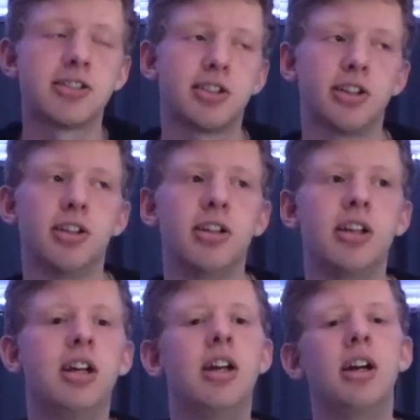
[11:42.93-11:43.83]
So
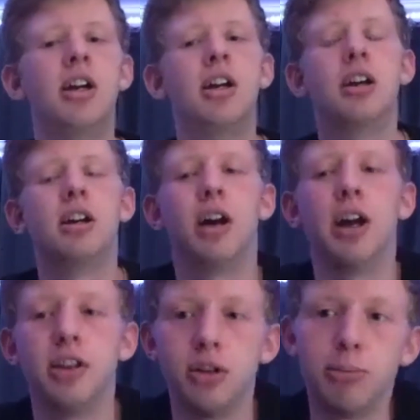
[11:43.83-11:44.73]

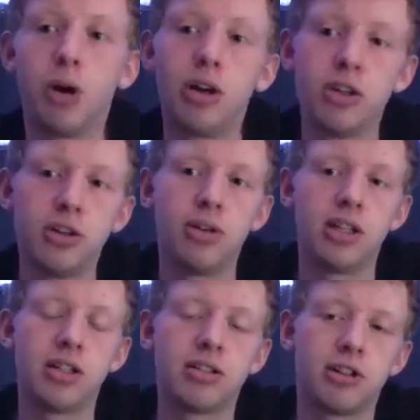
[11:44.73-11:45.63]
at my uni,